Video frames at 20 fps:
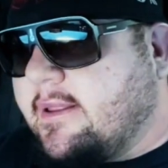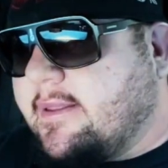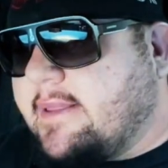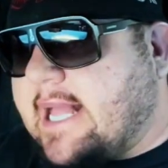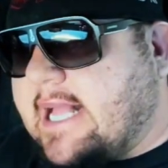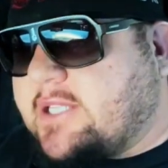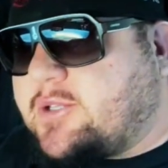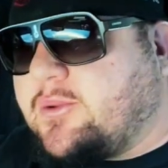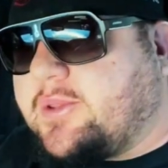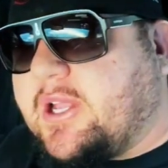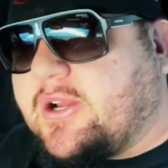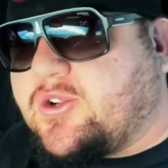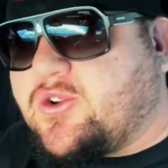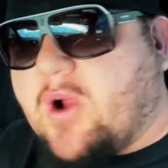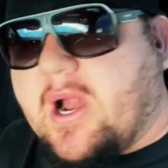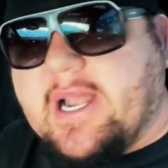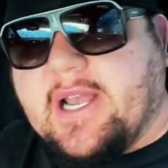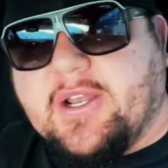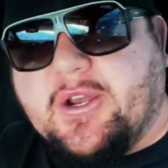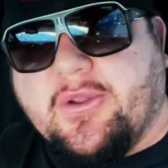that's what they're
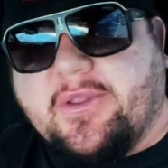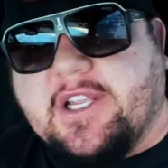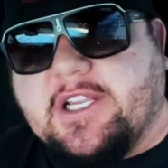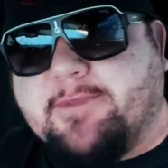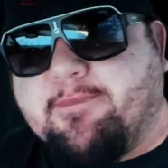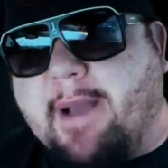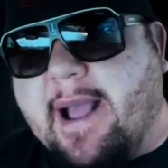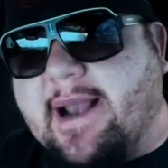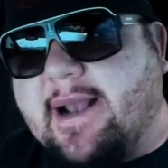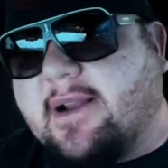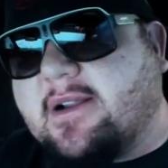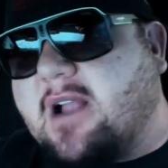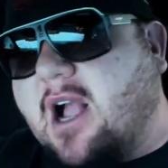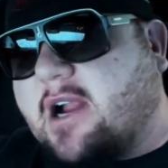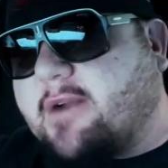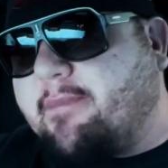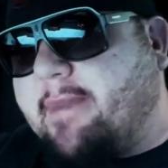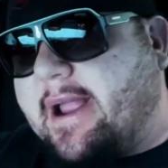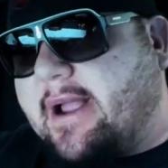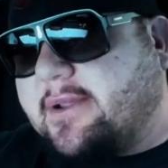trying to do. These beta
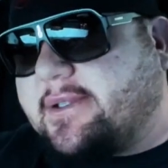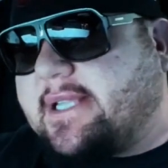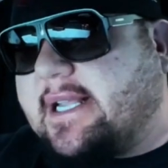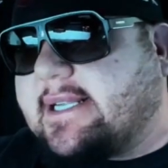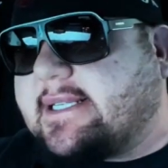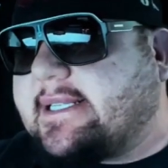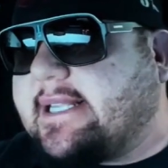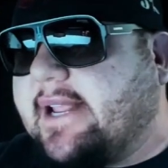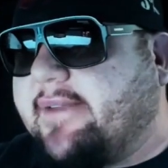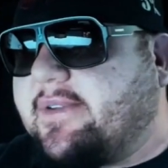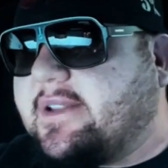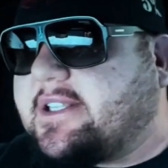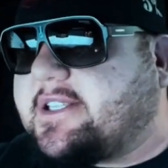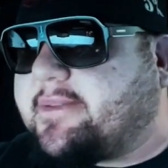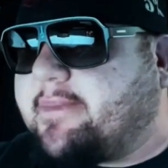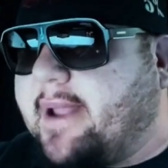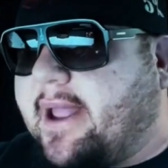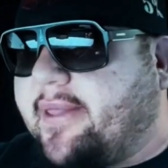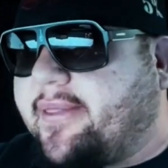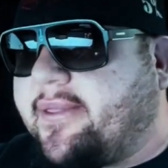cuck males like Stephen
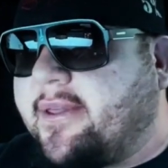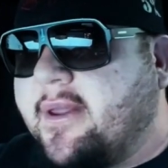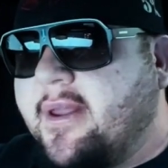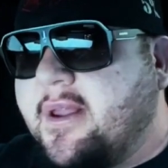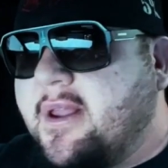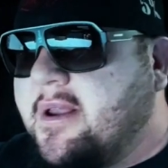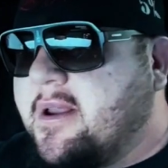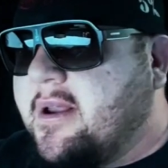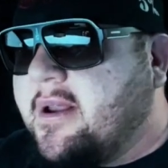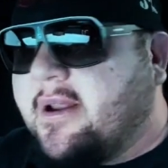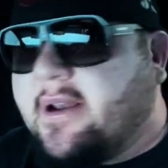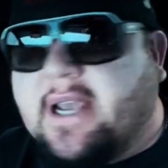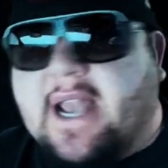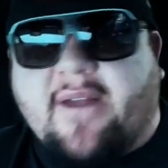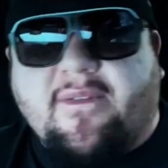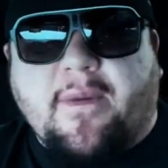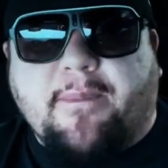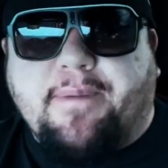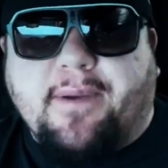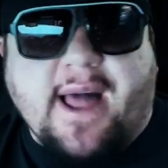Smith
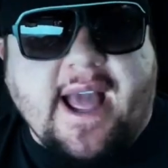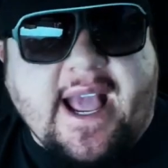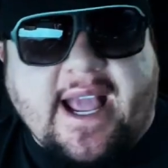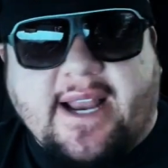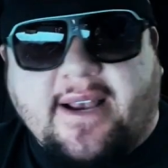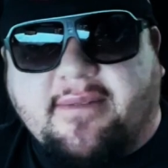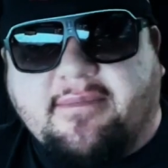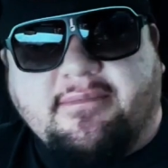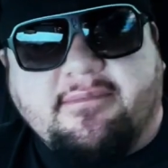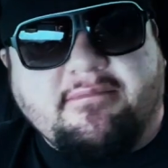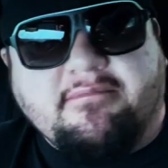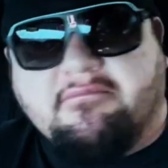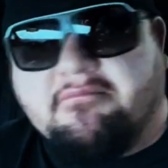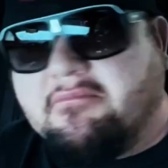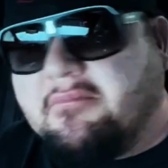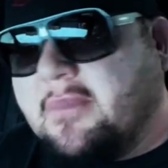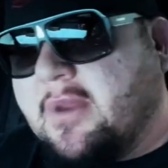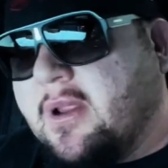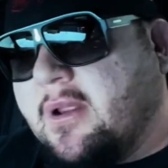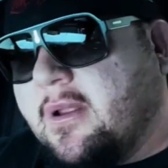never played
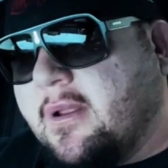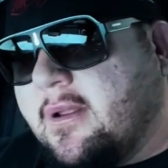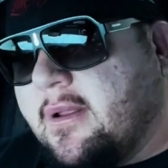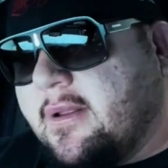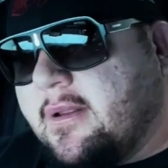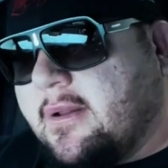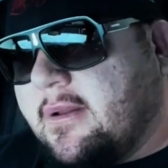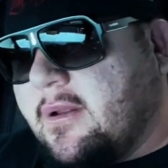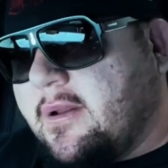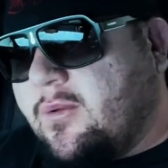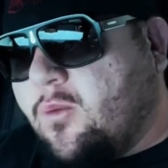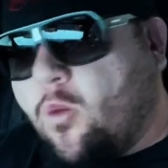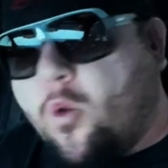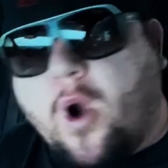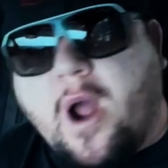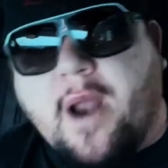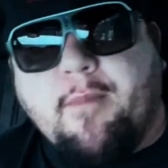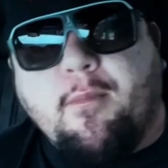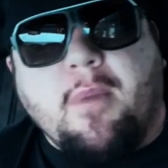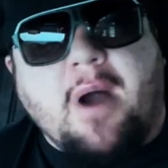
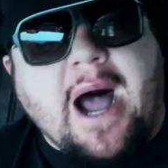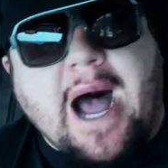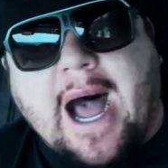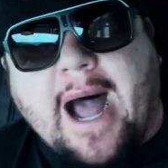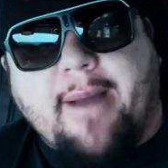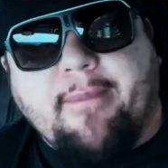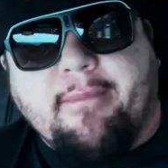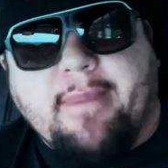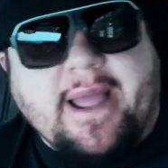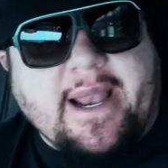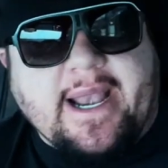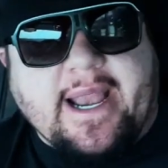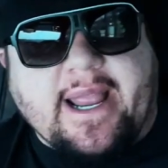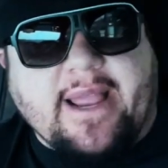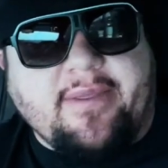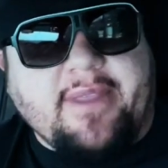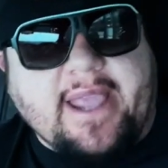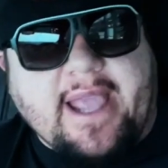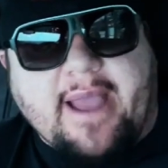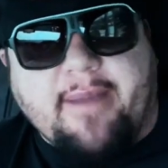one hot minute
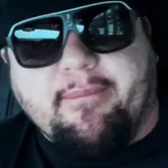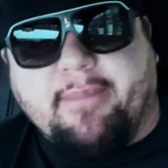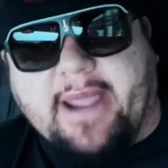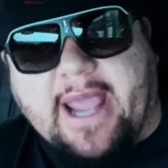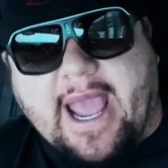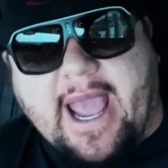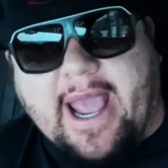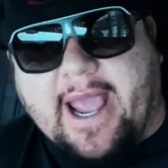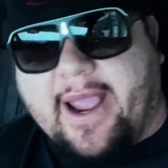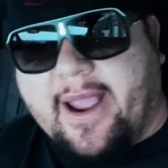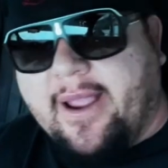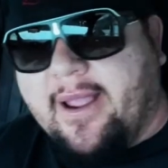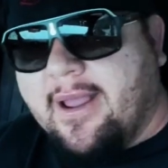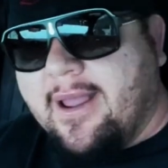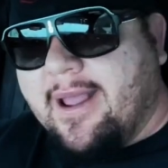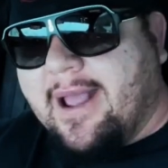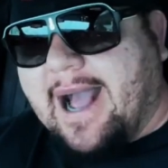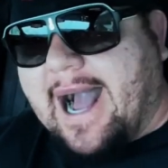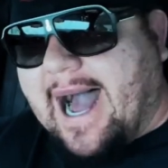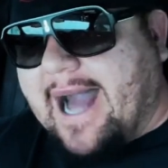in the
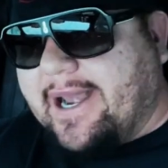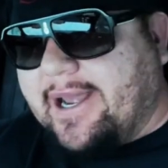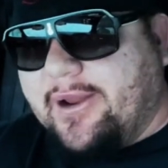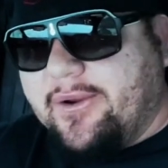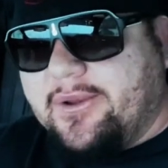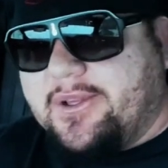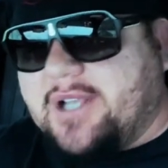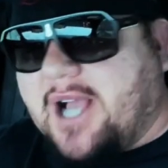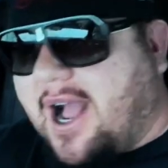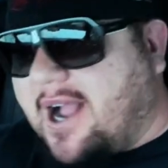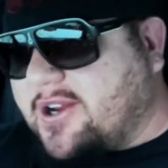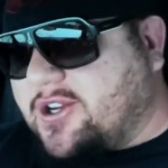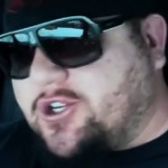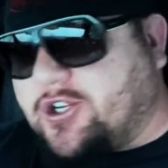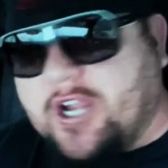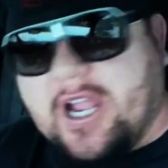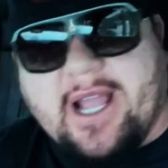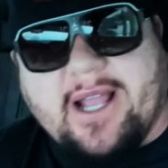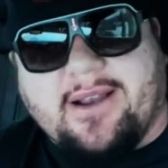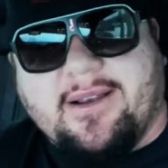NBA. How do you talk
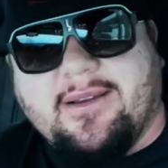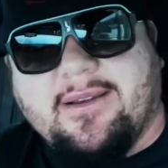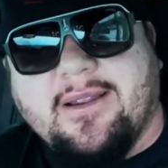shit